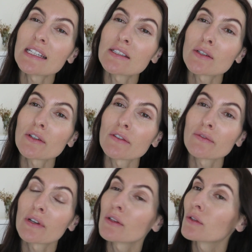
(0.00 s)
sort
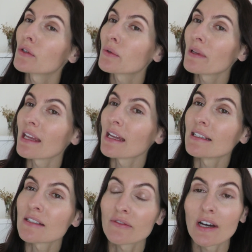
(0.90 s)
of look with a
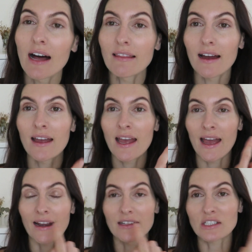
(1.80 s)
hint of color,
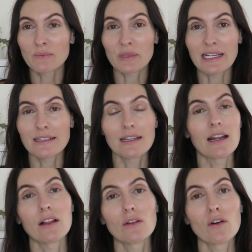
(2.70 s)
and I just blended
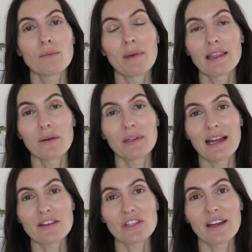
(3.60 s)
it along my lower
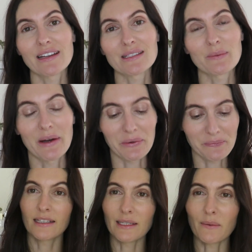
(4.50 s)
lash line as
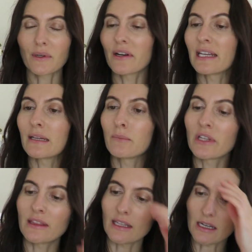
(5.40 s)
well. Now I'm going in
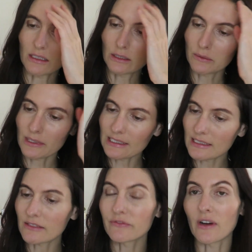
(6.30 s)
with the
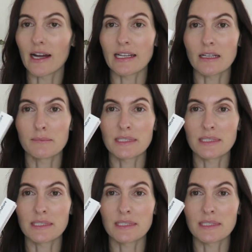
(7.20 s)
Allure Defining